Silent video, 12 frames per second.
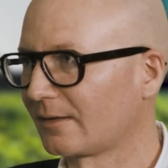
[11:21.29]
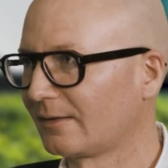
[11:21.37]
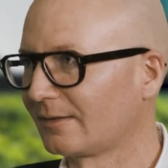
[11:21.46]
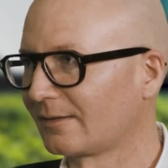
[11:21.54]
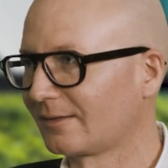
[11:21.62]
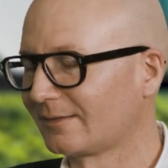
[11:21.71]

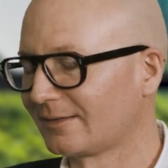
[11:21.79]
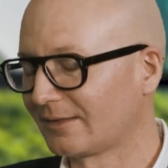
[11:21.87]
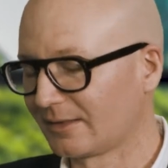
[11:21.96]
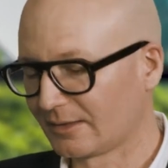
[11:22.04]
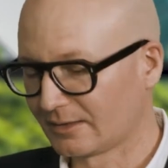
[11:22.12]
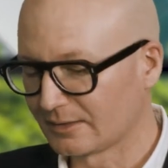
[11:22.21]
in, in,
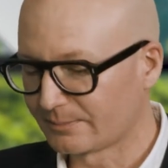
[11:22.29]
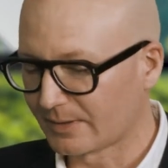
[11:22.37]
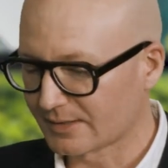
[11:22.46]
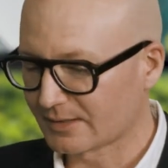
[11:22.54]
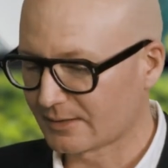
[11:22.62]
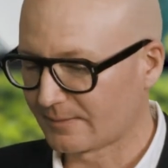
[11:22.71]
in, in, the
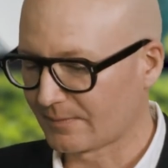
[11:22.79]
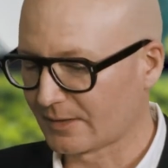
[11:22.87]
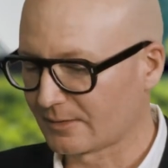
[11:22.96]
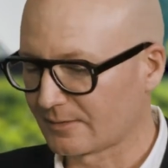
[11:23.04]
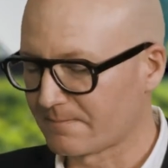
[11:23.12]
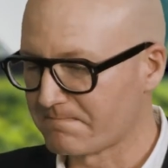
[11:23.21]
past
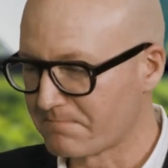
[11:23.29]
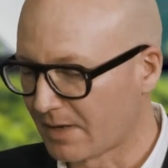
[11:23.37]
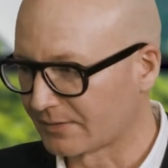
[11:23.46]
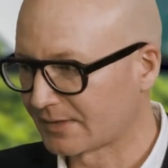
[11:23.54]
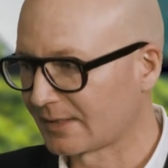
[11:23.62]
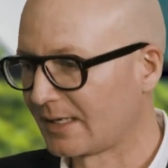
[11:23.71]
uh,
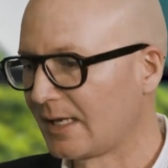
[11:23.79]
months.